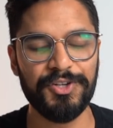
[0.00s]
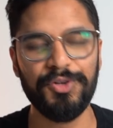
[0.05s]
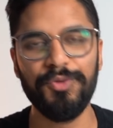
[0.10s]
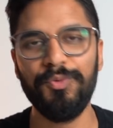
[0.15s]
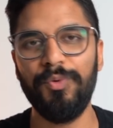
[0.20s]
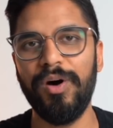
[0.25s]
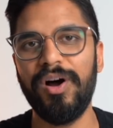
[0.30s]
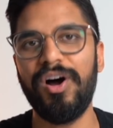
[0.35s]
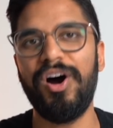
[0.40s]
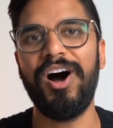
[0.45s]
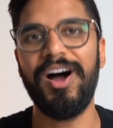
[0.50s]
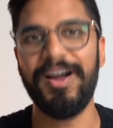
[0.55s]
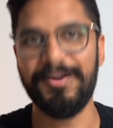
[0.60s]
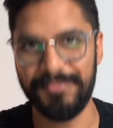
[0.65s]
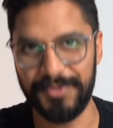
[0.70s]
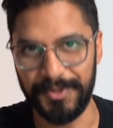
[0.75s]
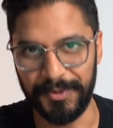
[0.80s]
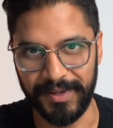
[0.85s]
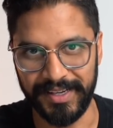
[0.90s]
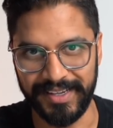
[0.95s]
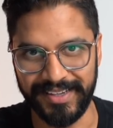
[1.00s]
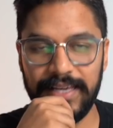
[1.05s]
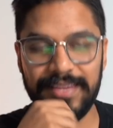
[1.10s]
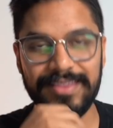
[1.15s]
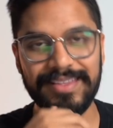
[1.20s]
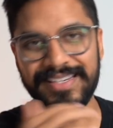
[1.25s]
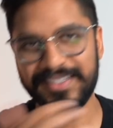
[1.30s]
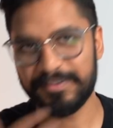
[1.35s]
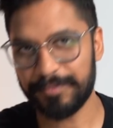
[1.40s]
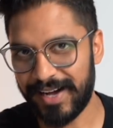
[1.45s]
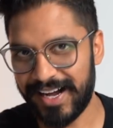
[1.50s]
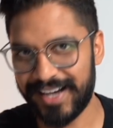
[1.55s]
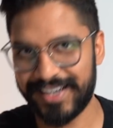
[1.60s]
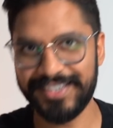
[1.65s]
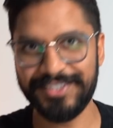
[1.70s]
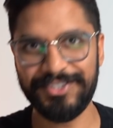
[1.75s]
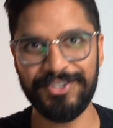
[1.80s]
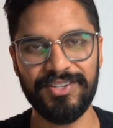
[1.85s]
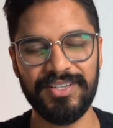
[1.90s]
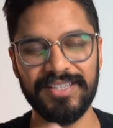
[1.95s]
to what I'm doing. In these
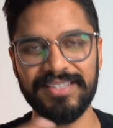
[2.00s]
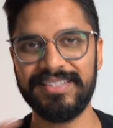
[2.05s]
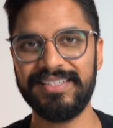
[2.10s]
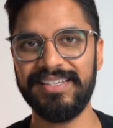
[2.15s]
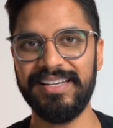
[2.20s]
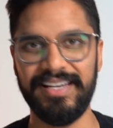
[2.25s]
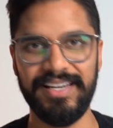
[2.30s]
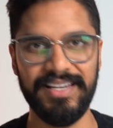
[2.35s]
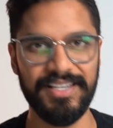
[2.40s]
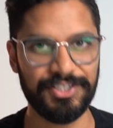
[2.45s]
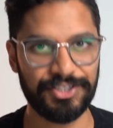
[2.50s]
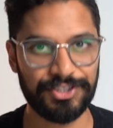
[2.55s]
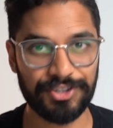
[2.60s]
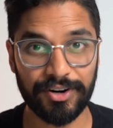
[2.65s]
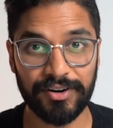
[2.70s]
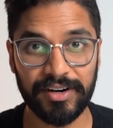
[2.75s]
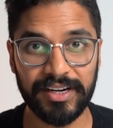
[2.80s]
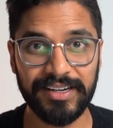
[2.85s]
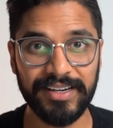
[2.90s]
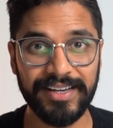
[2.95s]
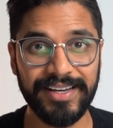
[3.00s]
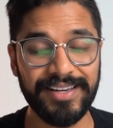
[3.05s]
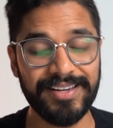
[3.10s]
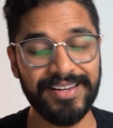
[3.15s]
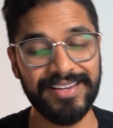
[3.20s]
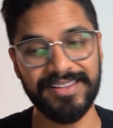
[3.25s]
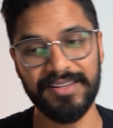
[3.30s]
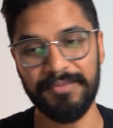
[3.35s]
markets, you can see historically,